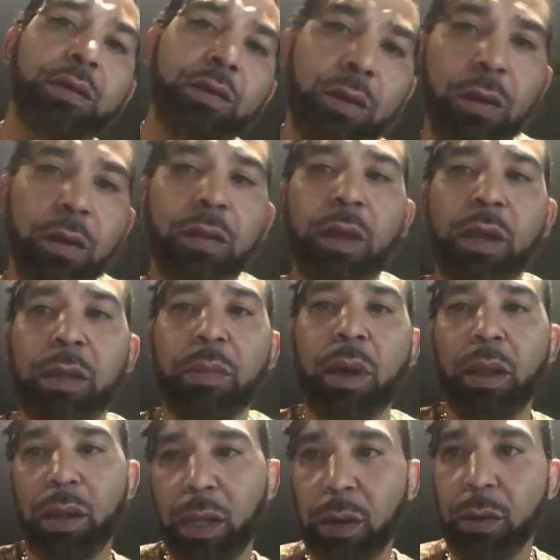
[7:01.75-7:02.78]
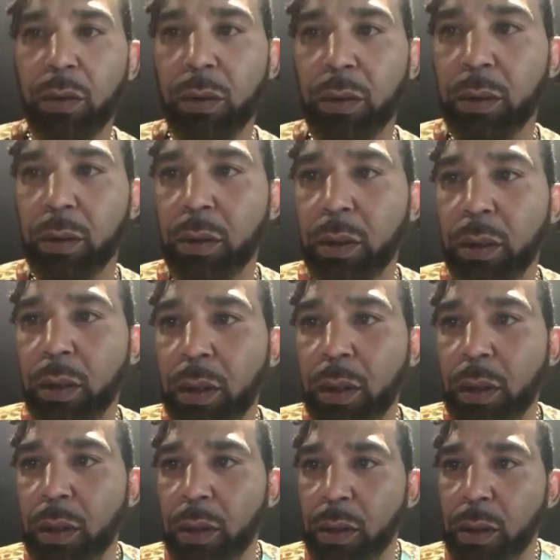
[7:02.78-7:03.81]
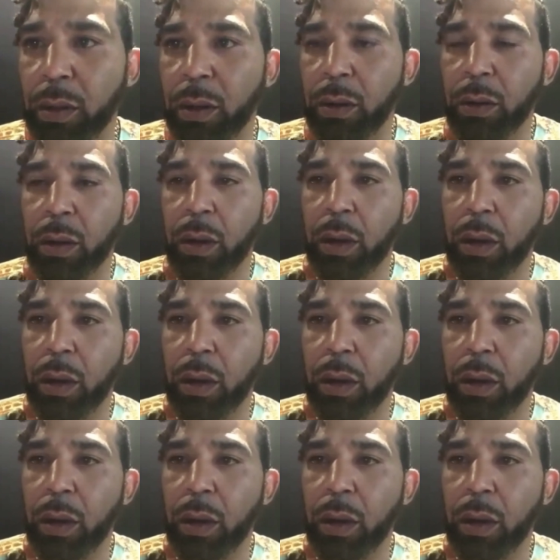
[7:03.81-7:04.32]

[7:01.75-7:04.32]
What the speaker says: start thinking about later on. You know,